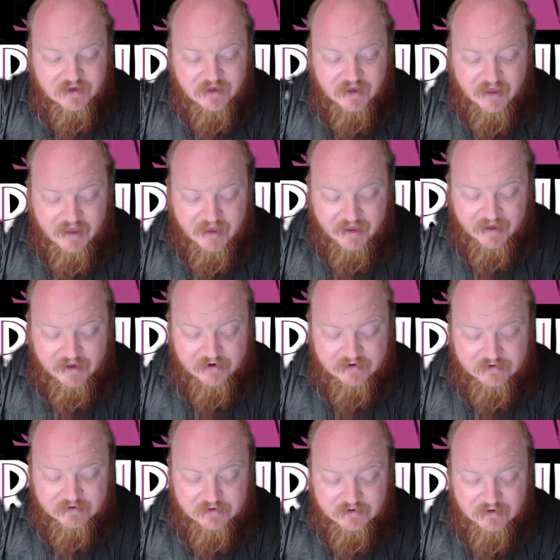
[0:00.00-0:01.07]

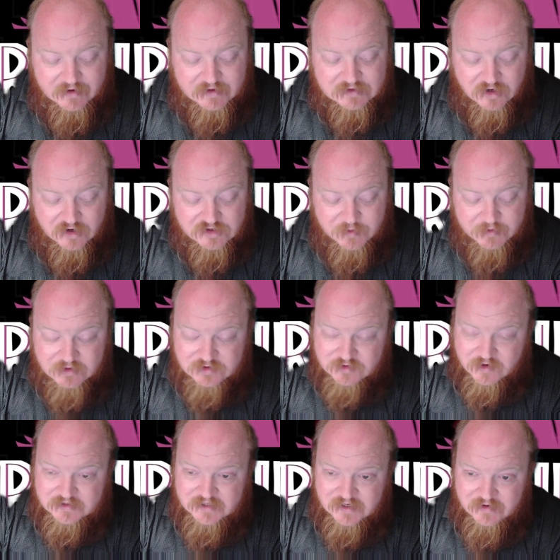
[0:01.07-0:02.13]
And as long as you meet those
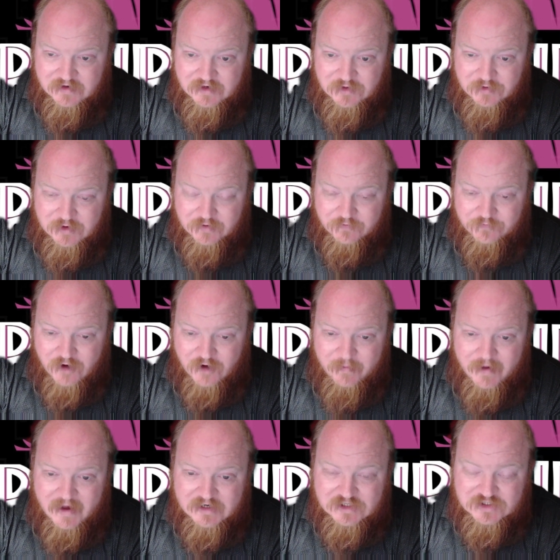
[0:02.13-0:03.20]
criteria, you can fall
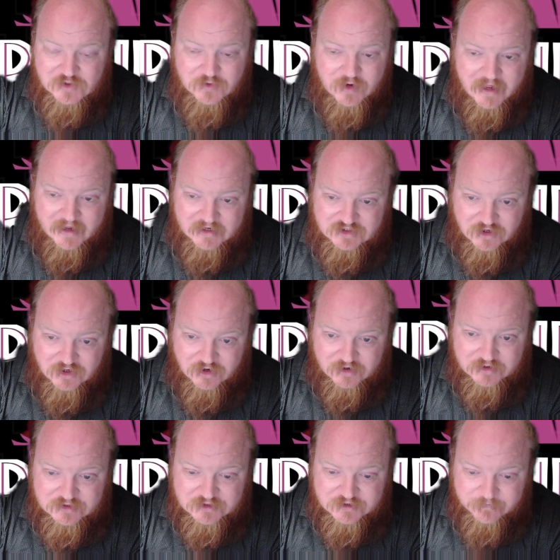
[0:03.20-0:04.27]
back, shoot, and
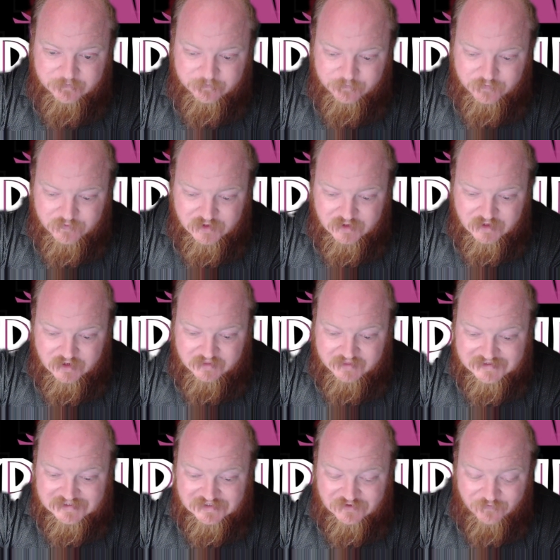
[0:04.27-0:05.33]
charge.
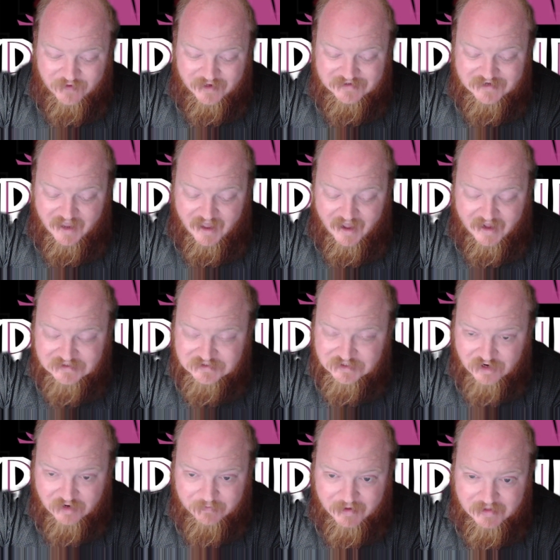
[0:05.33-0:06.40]
This is
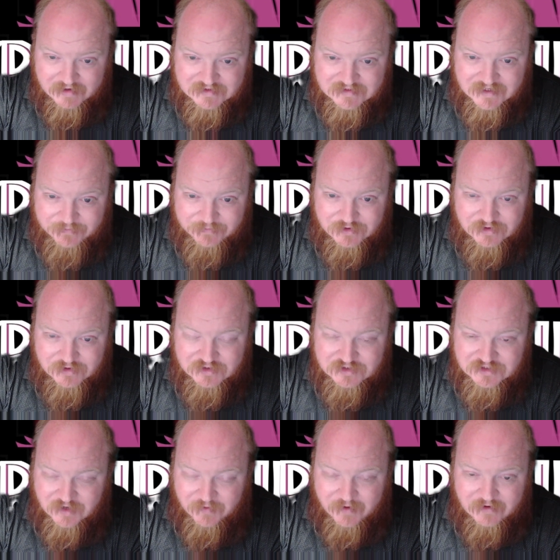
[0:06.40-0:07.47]
fantastic on Maleceptors,
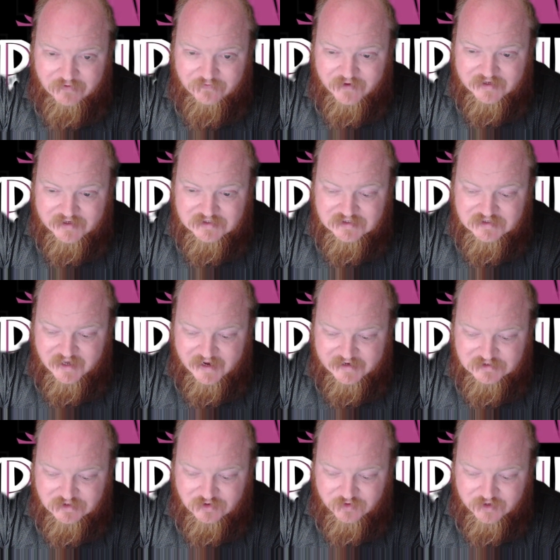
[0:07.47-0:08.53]
Tyrannifexes,
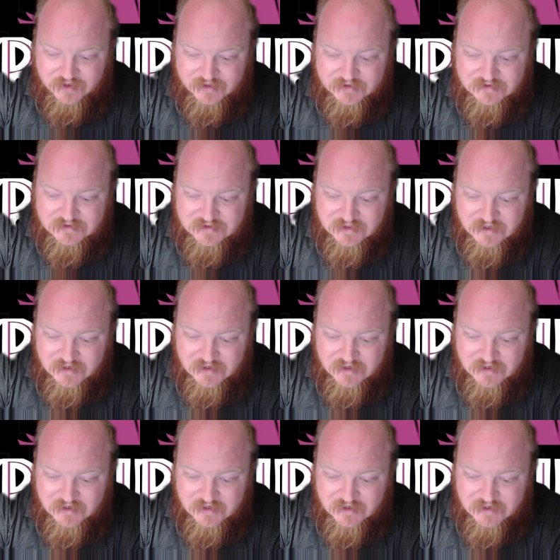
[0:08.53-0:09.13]
Exocrines.